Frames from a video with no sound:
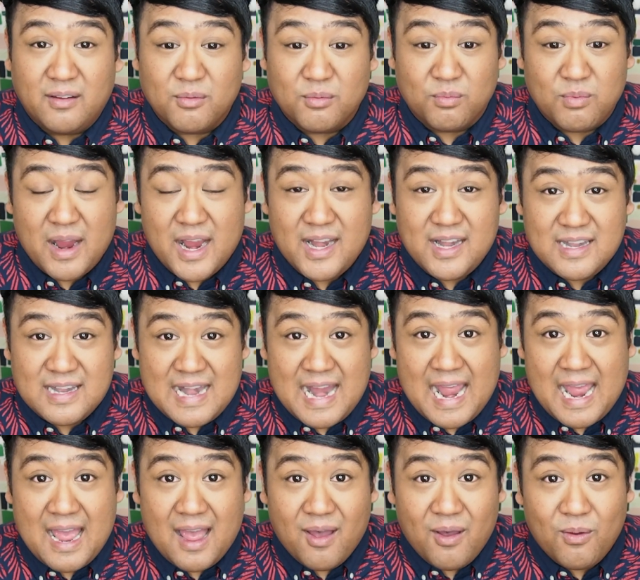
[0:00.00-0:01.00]
right
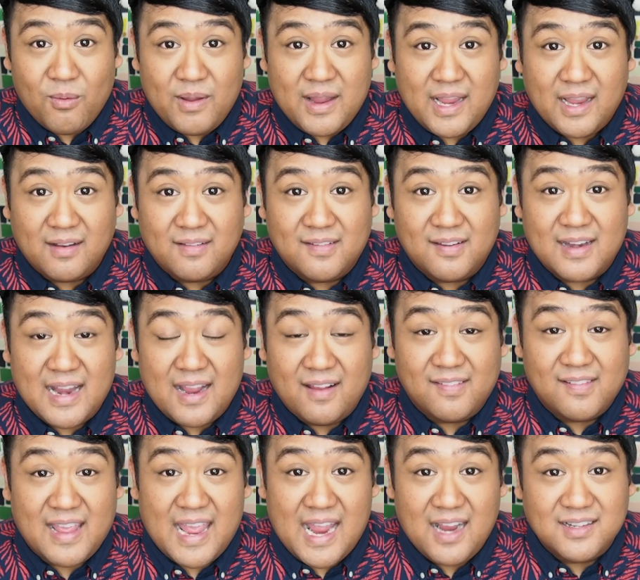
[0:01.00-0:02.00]
now in
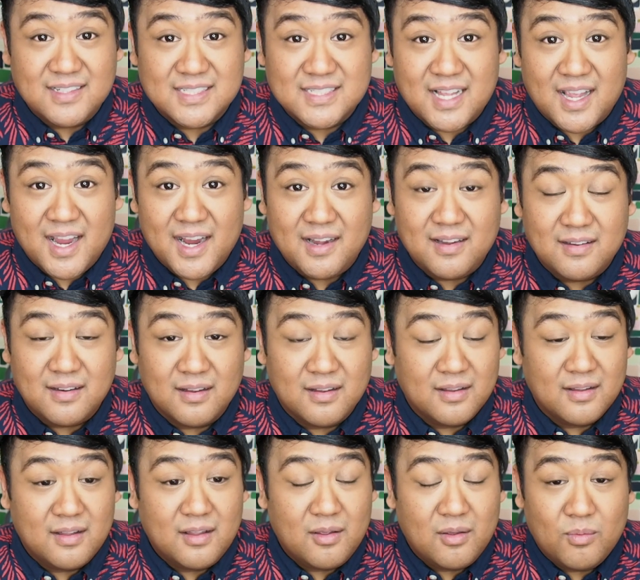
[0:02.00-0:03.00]
today's cake design
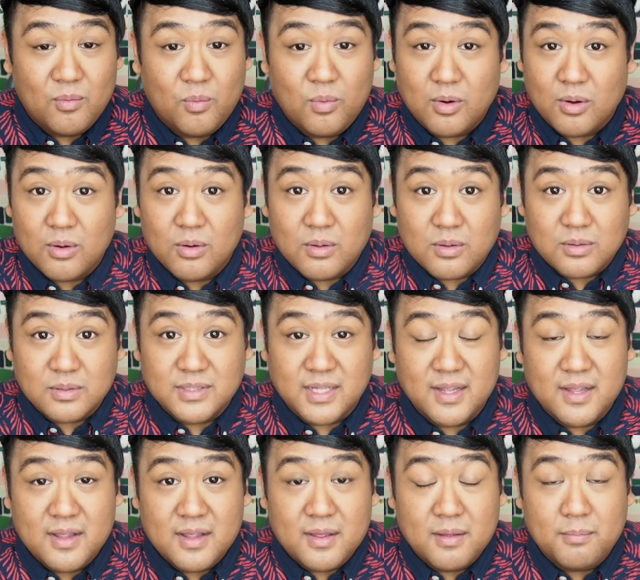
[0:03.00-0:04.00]
world,
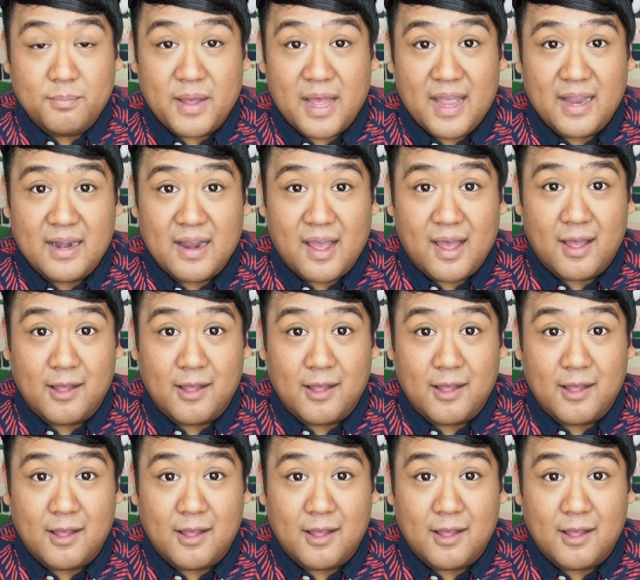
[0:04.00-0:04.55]
but,